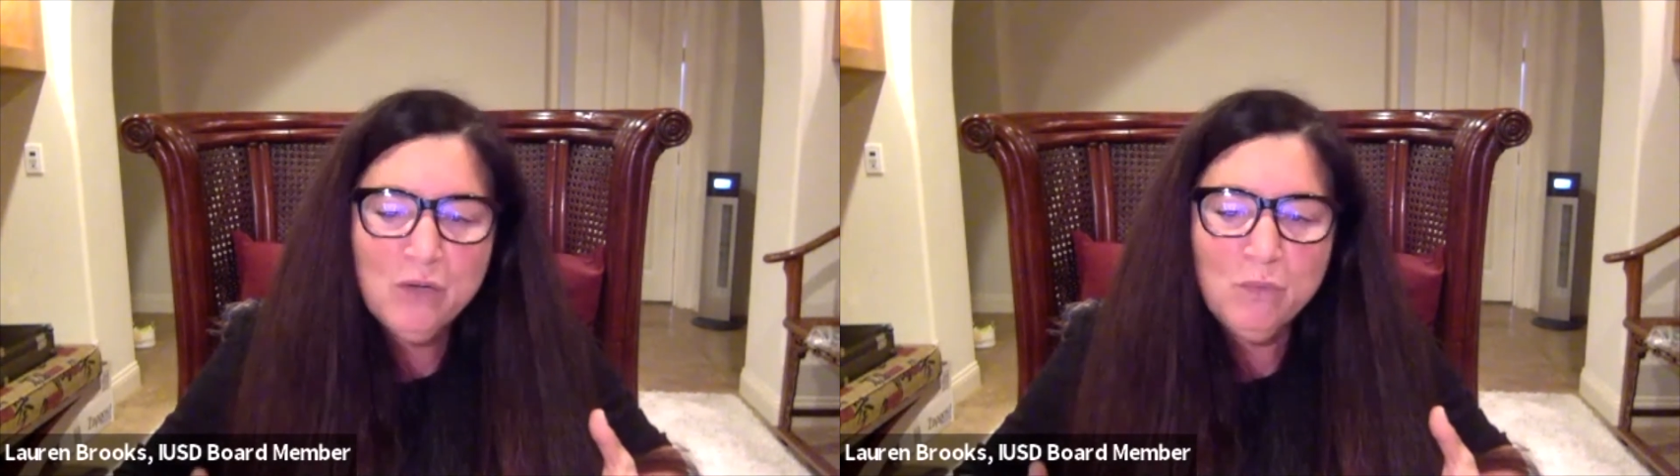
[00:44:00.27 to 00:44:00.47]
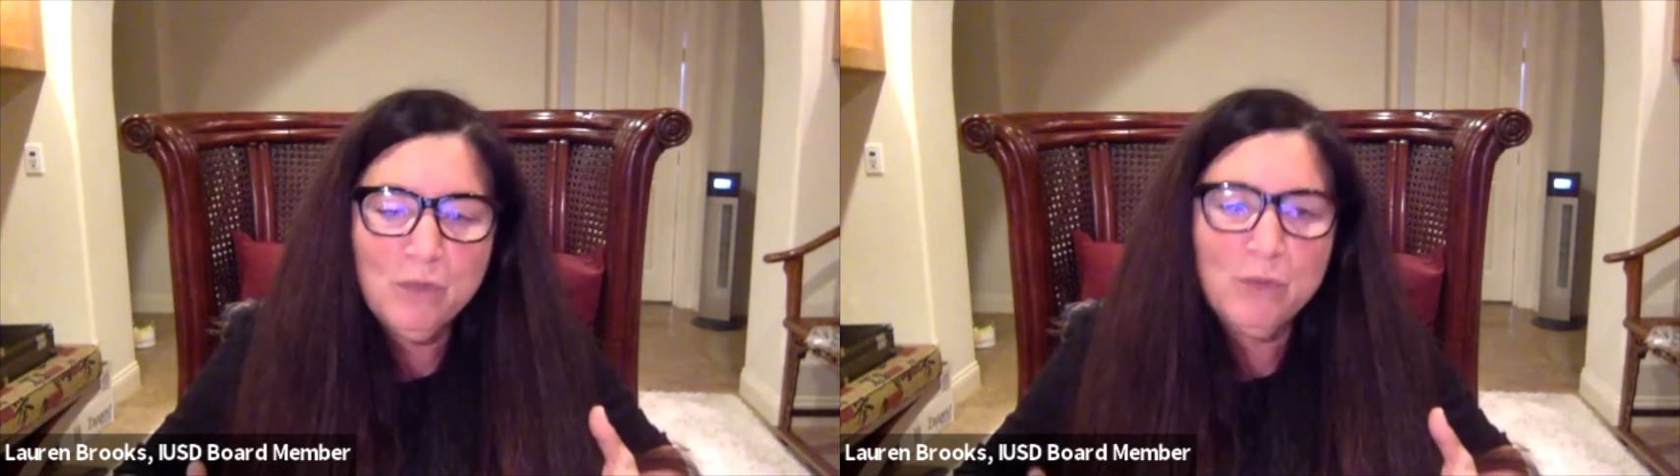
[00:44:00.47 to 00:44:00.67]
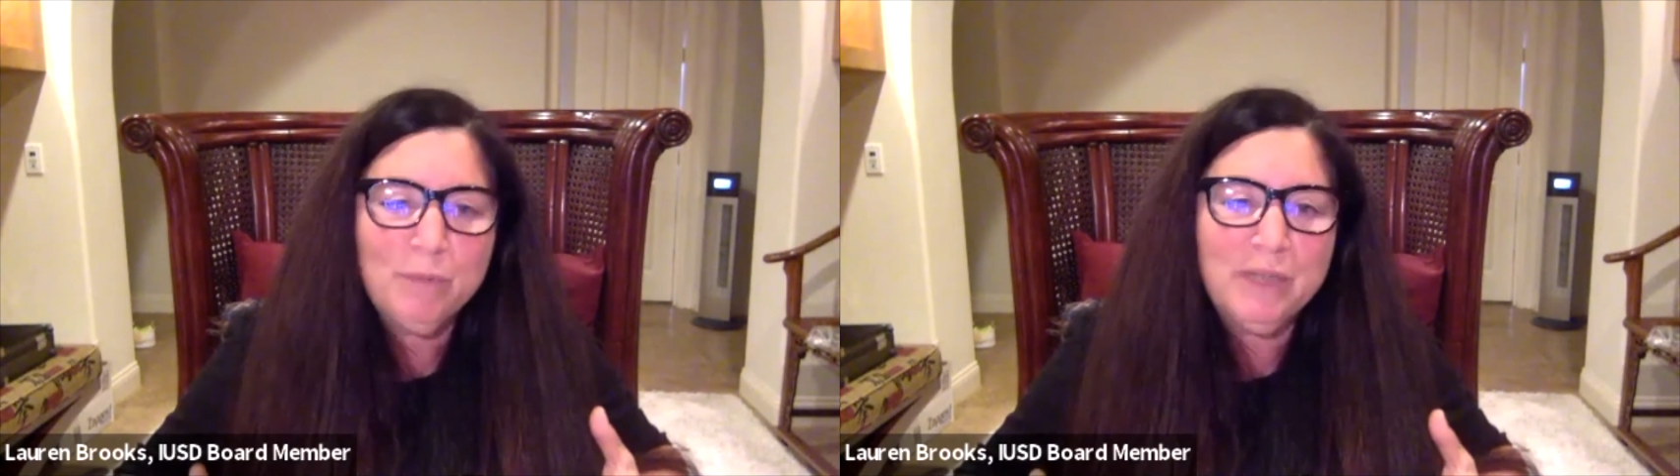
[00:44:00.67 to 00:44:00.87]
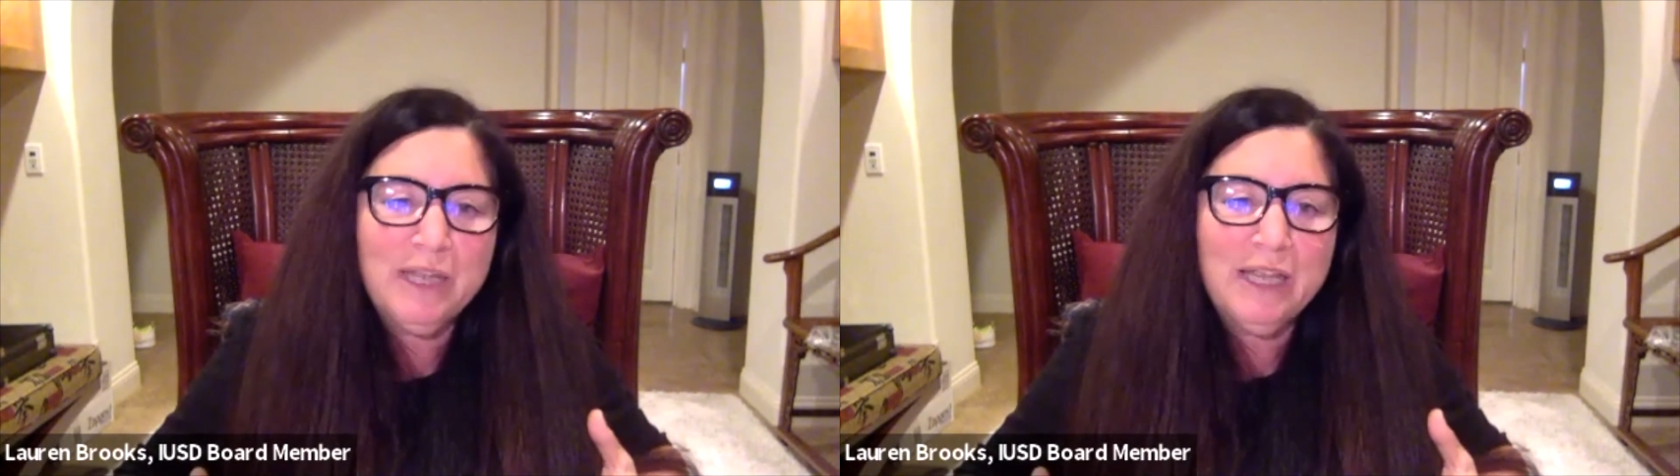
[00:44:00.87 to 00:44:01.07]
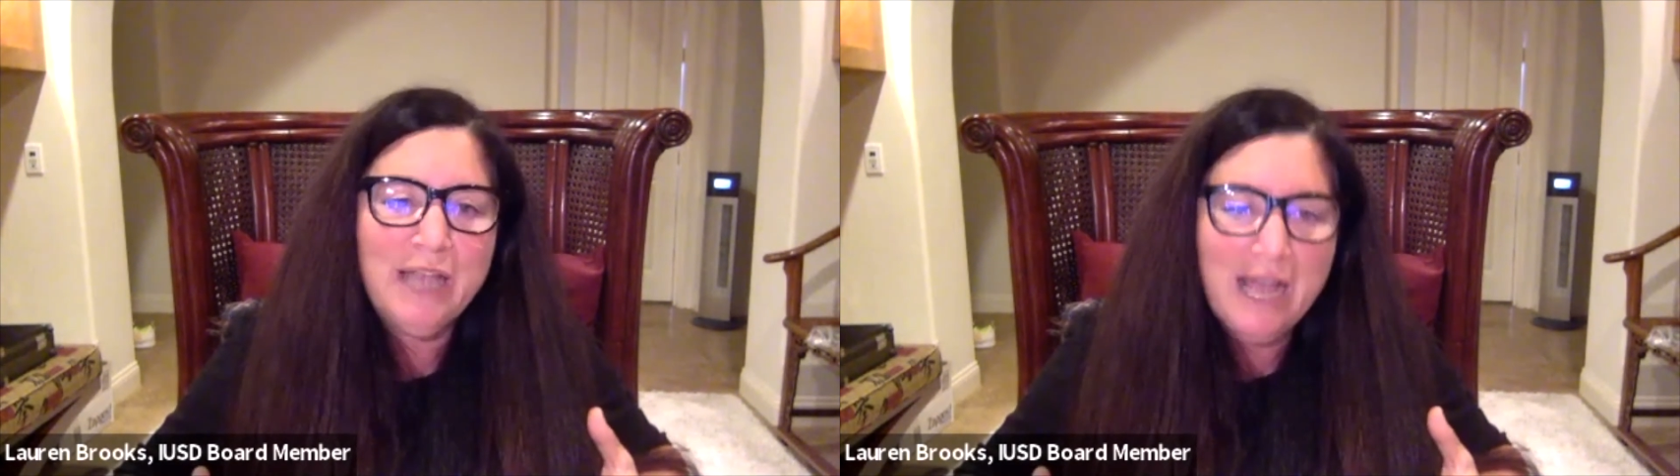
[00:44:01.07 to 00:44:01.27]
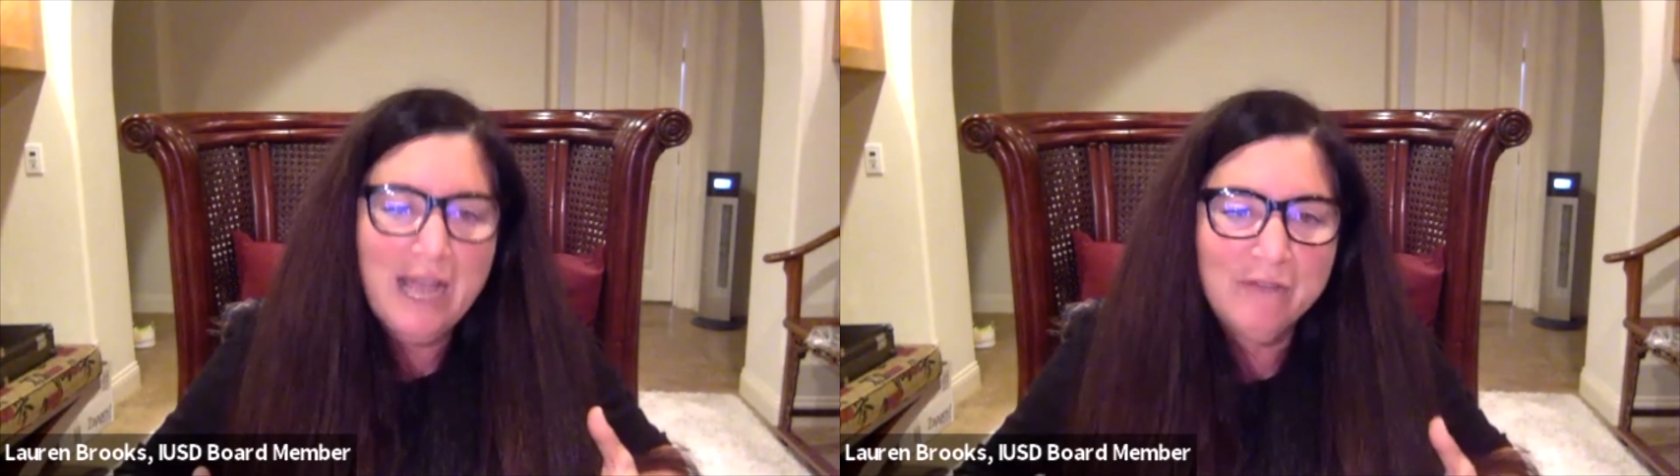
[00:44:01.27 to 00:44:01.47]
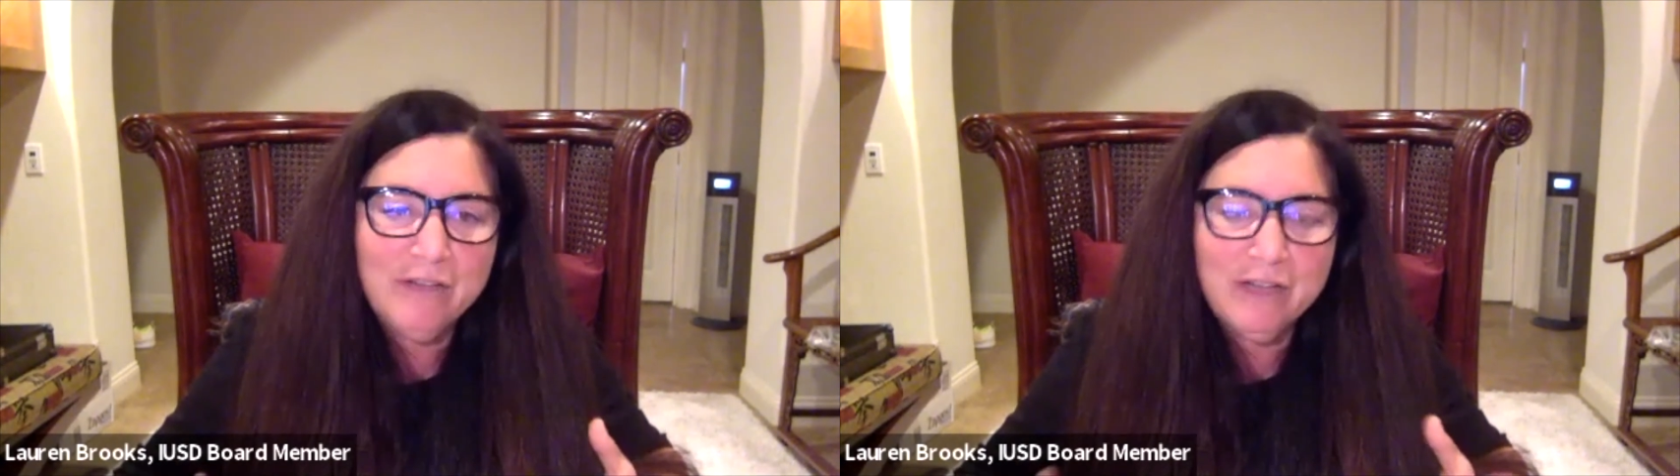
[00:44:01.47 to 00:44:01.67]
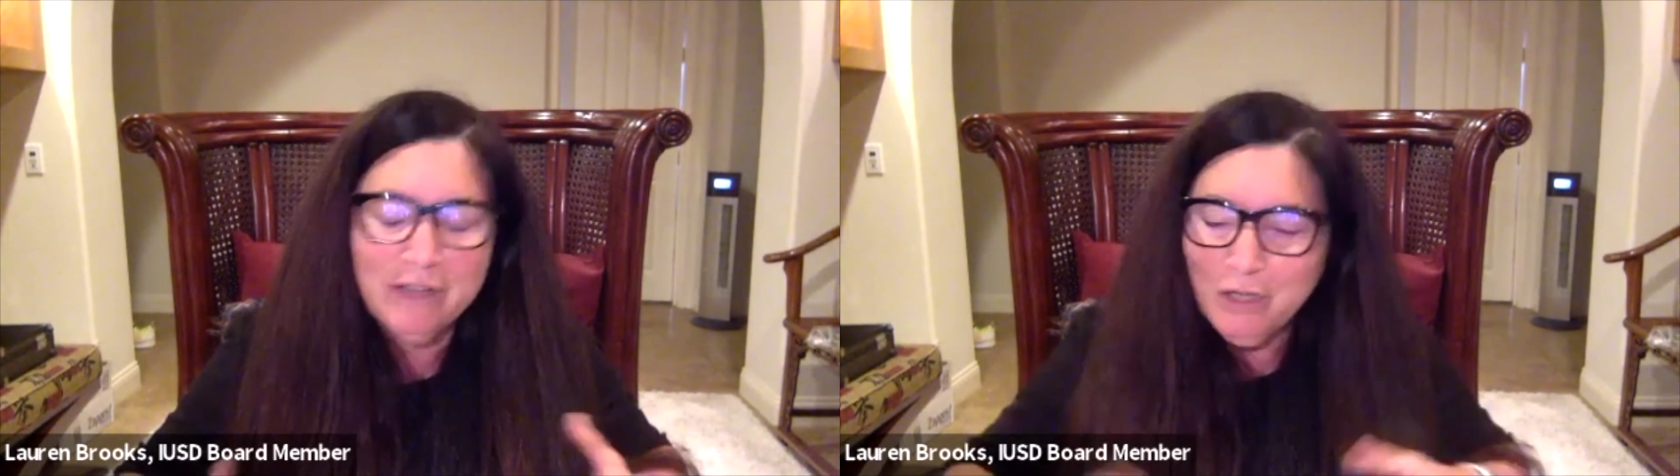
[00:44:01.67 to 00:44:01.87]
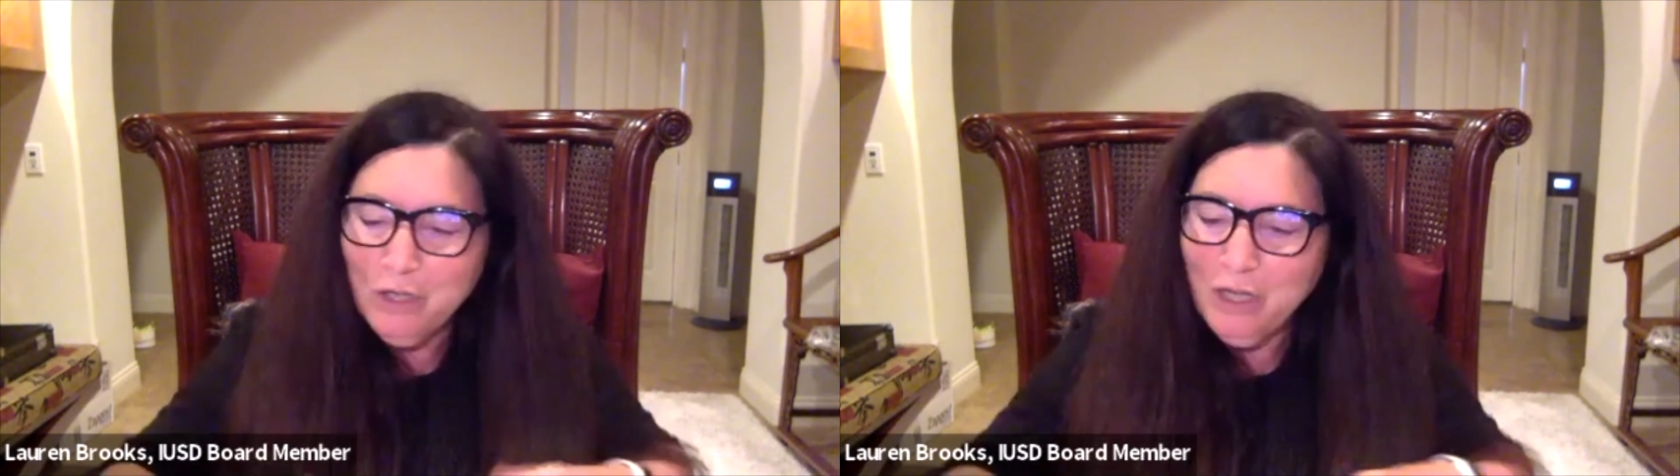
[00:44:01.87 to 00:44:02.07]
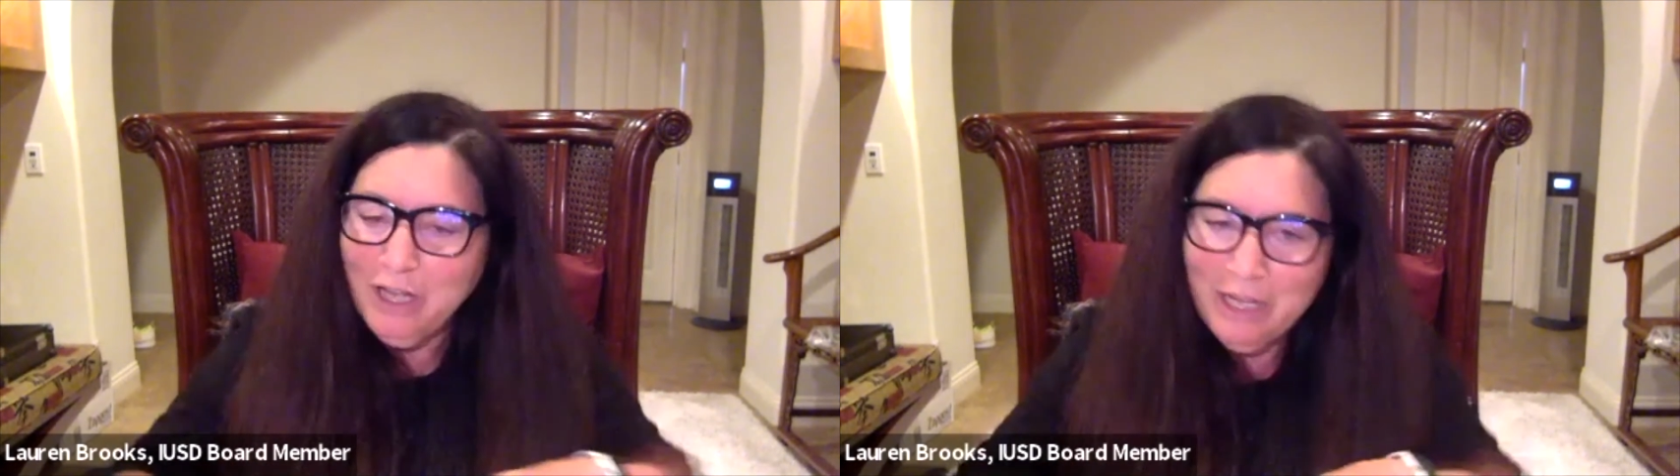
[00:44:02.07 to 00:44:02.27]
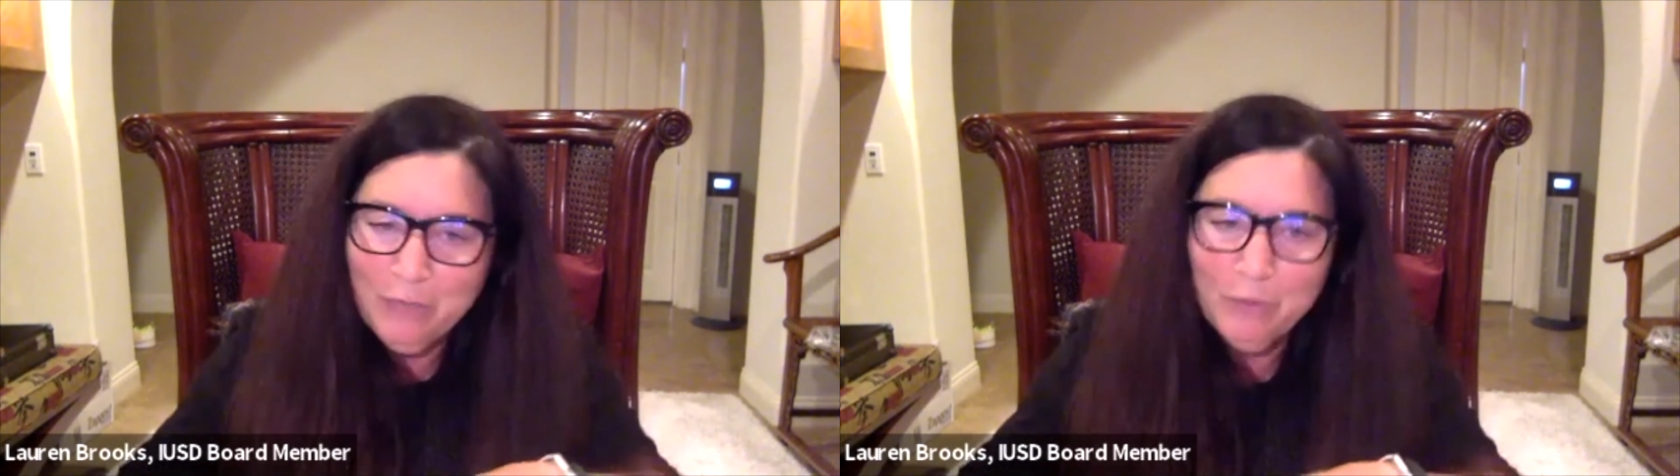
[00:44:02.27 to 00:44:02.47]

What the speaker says: we will be having, it will